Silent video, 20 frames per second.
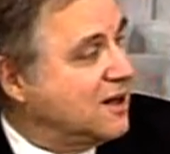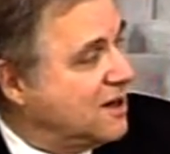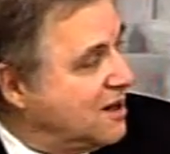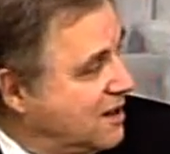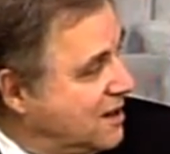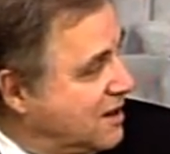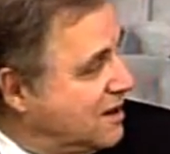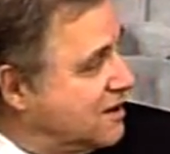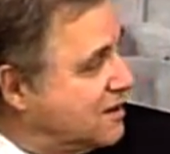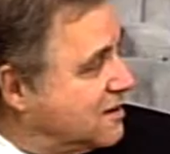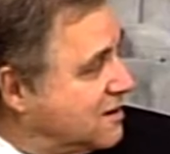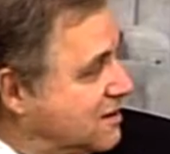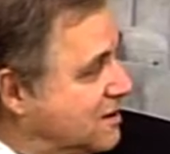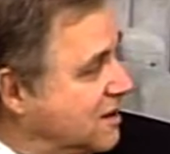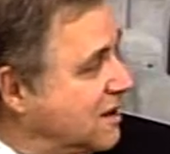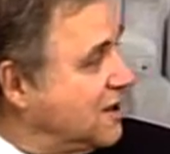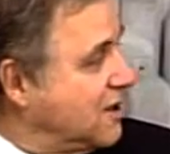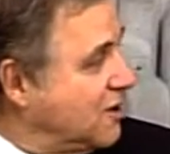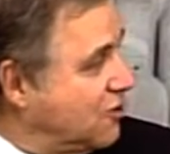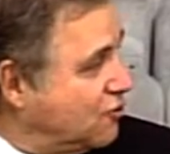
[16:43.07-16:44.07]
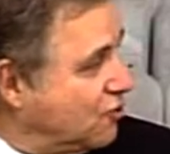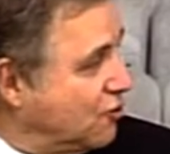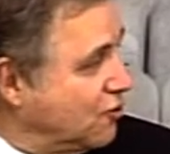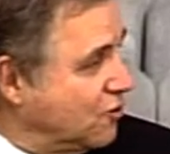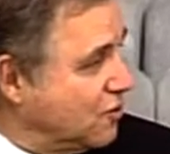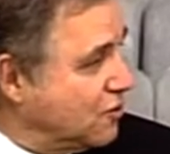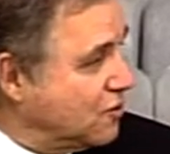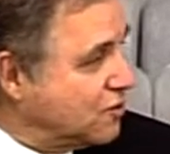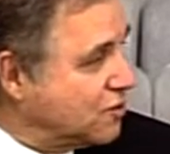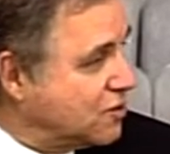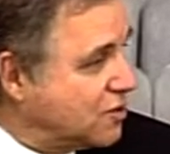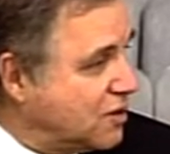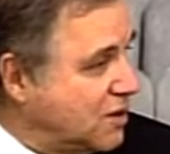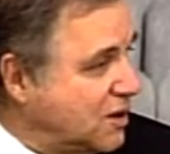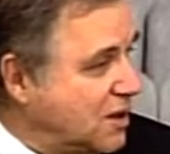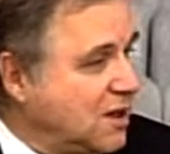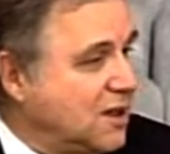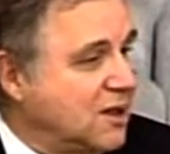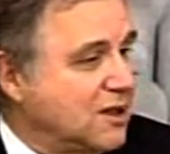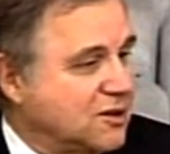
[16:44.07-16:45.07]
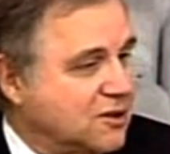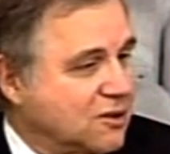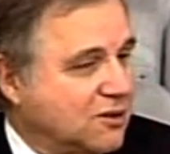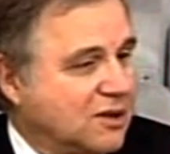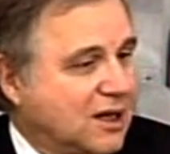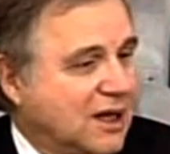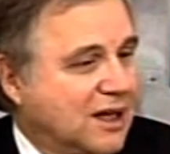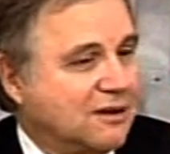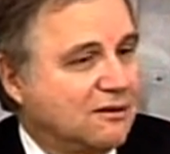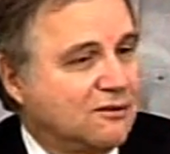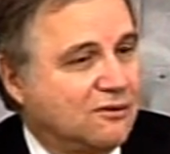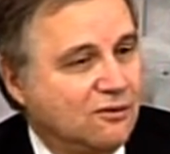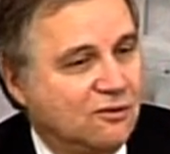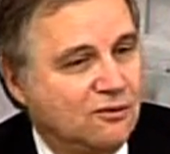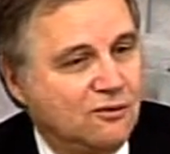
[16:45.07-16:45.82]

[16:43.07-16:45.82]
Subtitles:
is introduced, so that